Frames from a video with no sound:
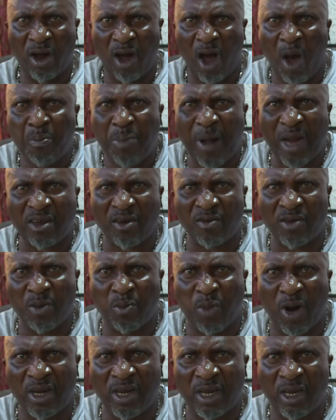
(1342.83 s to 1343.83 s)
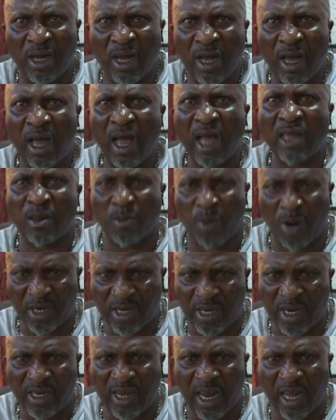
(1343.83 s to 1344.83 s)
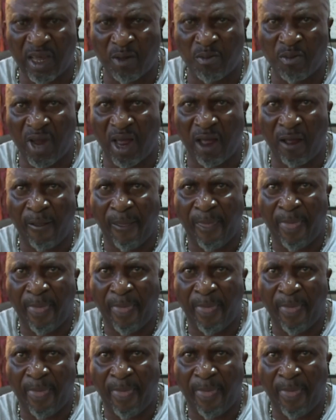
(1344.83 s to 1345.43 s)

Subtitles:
All part of the body. I said, but still take him there.